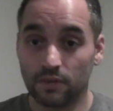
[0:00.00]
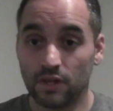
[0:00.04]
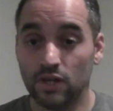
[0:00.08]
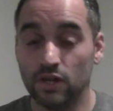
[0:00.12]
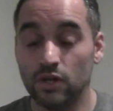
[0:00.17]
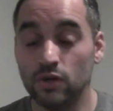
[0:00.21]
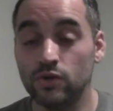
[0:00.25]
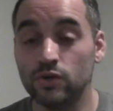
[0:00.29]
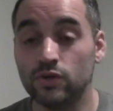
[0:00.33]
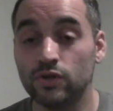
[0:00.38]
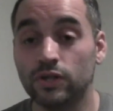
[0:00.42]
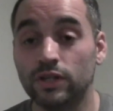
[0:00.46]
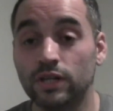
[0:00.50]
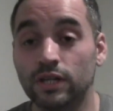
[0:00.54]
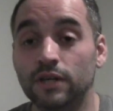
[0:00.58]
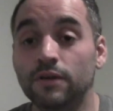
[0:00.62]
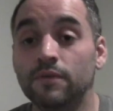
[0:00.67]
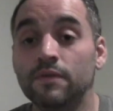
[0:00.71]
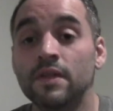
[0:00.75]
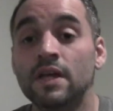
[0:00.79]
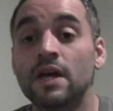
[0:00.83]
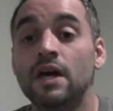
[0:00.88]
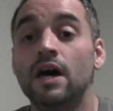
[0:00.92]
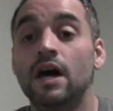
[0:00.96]
usually,
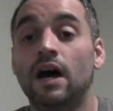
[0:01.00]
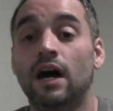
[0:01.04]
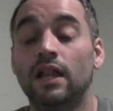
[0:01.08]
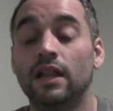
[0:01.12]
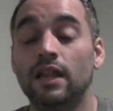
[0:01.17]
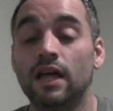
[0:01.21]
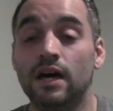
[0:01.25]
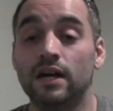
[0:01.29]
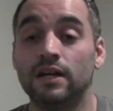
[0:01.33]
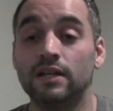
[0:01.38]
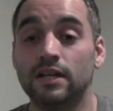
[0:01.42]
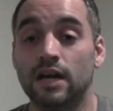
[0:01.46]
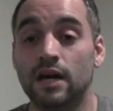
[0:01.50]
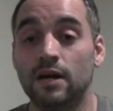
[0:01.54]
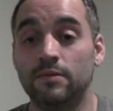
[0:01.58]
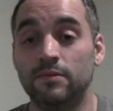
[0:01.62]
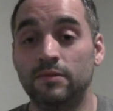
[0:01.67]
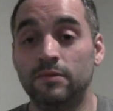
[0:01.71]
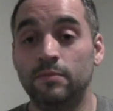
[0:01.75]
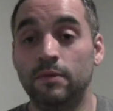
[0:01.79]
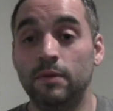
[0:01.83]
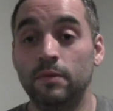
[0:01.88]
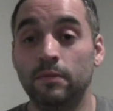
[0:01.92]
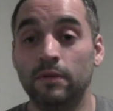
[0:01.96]
a lot of
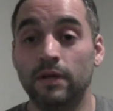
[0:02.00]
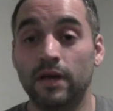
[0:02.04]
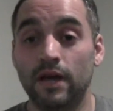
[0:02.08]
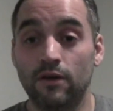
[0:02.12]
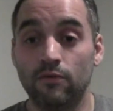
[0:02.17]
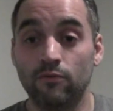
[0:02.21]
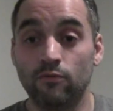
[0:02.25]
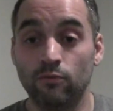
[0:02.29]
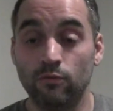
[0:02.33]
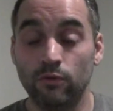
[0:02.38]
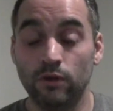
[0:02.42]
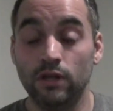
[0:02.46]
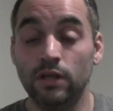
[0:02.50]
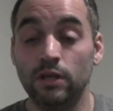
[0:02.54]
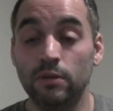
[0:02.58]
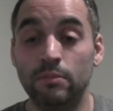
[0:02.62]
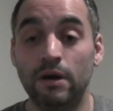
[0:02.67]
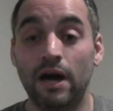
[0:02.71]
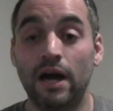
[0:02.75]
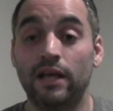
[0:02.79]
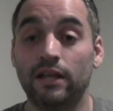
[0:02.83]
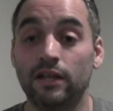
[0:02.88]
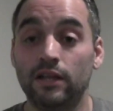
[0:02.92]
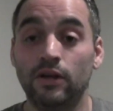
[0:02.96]
times, the people who get really
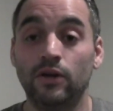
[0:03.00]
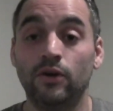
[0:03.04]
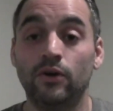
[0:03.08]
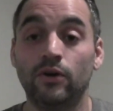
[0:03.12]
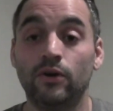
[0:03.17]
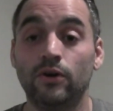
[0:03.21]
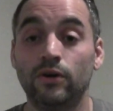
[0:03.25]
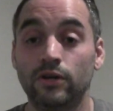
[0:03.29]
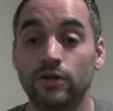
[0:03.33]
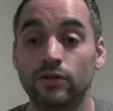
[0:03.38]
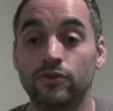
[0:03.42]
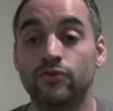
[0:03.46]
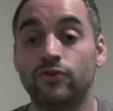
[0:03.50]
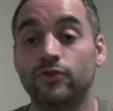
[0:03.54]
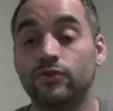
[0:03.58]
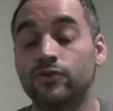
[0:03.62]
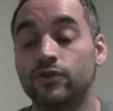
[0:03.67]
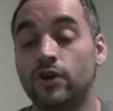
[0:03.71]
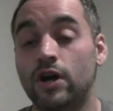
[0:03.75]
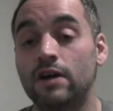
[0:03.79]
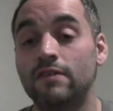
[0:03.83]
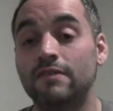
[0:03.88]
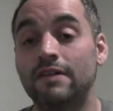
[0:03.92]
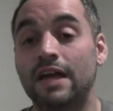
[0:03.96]
badly hurt in drunk
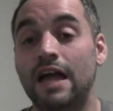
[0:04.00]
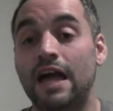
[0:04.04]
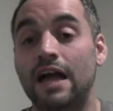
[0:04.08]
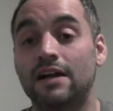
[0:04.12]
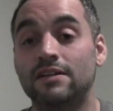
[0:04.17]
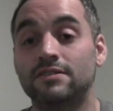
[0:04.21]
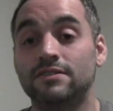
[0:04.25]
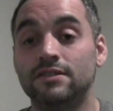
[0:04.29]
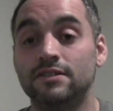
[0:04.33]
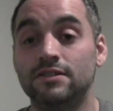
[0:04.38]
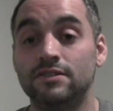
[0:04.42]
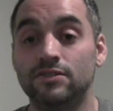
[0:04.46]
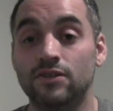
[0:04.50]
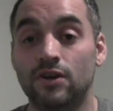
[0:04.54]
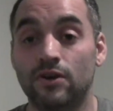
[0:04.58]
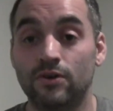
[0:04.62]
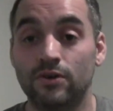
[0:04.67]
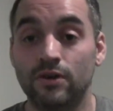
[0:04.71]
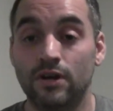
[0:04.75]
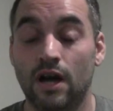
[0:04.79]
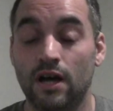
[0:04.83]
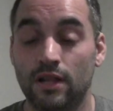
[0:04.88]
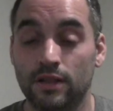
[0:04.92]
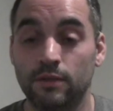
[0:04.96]
driving accidents are
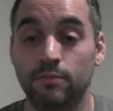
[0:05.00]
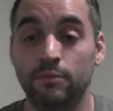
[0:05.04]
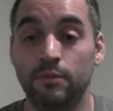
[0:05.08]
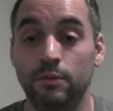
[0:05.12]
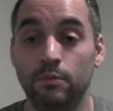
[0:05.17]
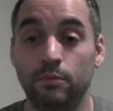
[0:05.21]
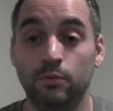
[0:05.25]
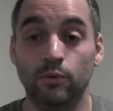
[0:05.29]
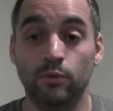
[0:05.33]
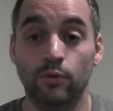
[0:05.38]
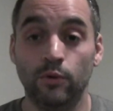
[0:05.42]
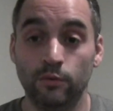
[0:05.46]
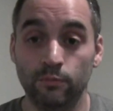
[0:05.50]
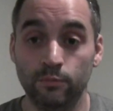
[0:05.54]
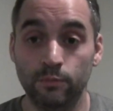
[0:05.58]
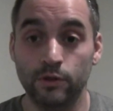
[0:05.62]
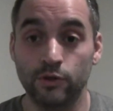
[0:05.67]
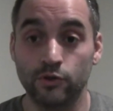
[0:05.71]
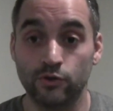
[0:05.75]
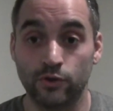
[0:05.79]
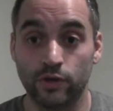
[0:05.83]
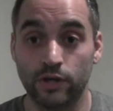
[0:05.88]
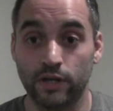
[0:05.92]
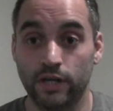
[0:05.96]
not the people who have
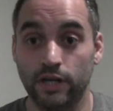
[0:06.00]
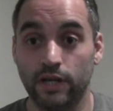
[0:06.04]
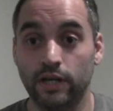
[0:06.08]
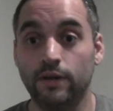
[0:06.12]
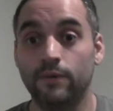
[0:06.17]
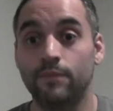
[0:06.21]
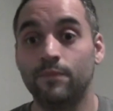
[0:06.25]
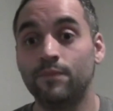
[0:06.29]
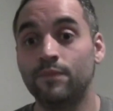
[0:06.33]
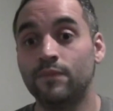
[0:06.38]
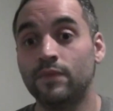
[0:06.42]
been drinking.